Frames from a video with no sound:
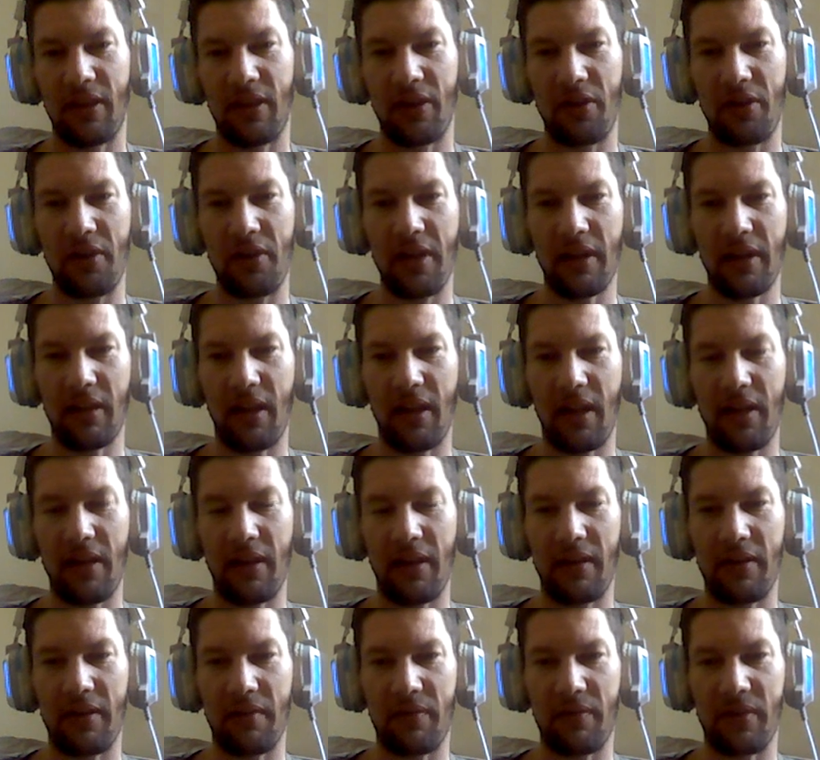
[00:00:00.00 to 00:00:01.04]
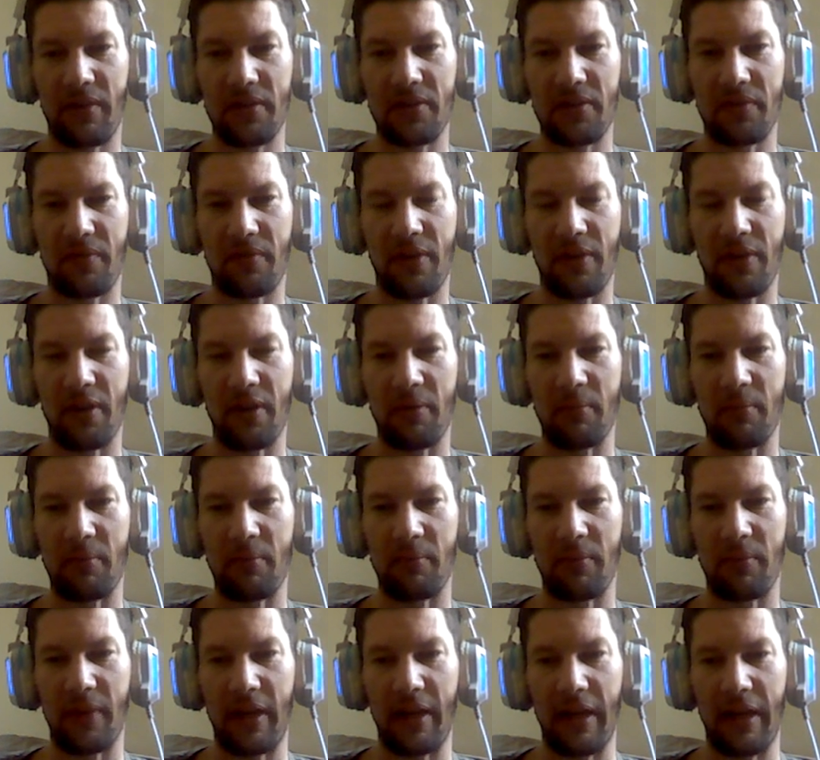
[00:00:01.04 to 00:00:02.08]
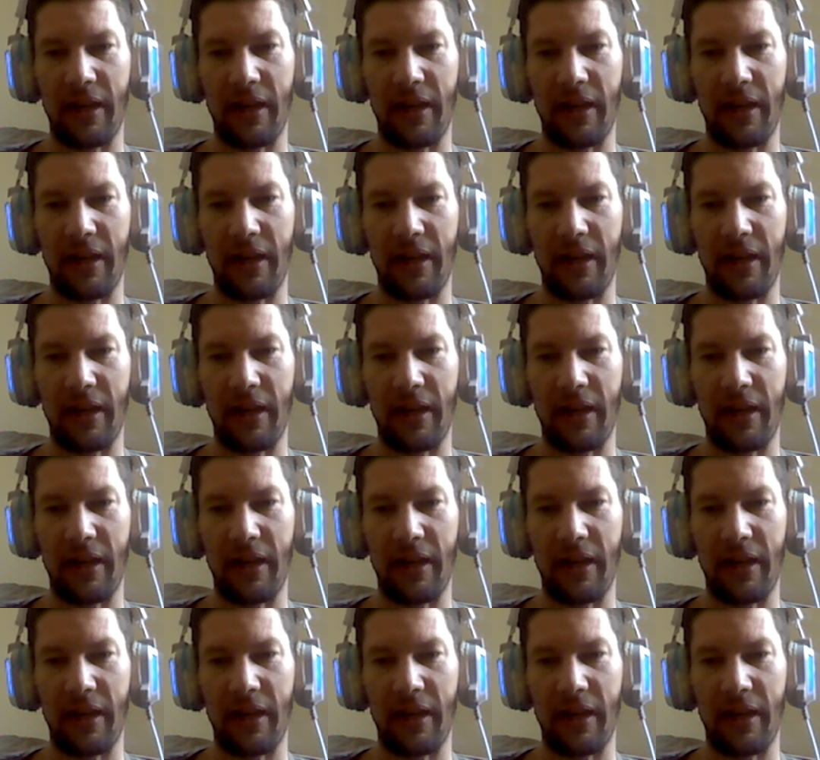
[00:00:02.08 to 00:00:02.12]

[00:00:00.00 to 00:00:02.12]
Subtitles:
you get a lot of difference from